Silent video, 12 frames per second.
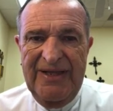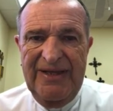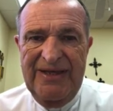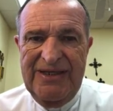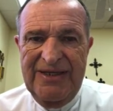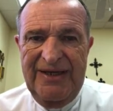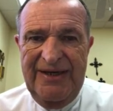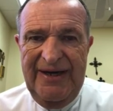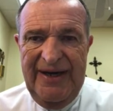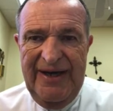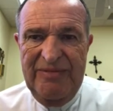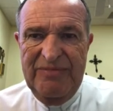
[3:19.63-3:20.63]
This
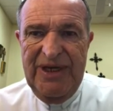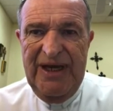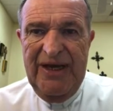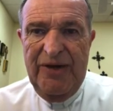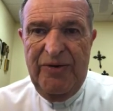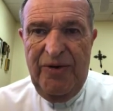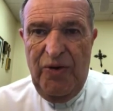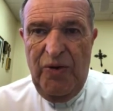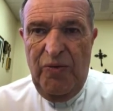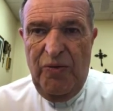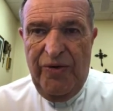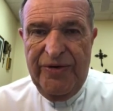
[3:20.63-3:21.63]
unnamed and
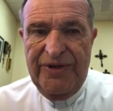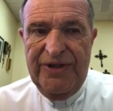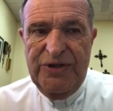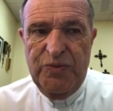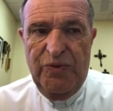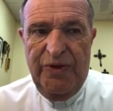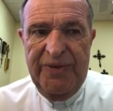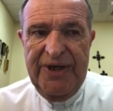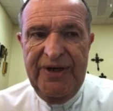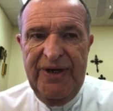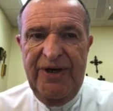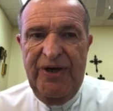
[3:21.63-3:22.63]
wordless
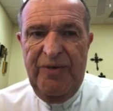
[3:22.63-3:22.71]
woman